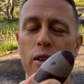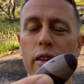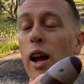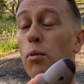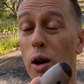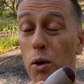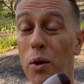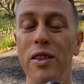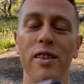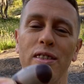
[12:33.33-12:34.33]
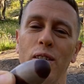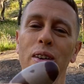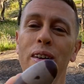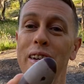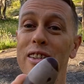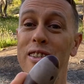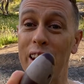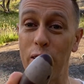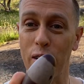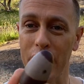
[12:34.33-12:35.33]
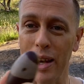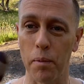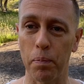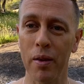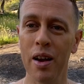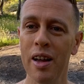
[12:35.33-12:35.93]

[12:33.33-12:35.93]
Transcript: that I work with, sorry, is Shiva Lingam.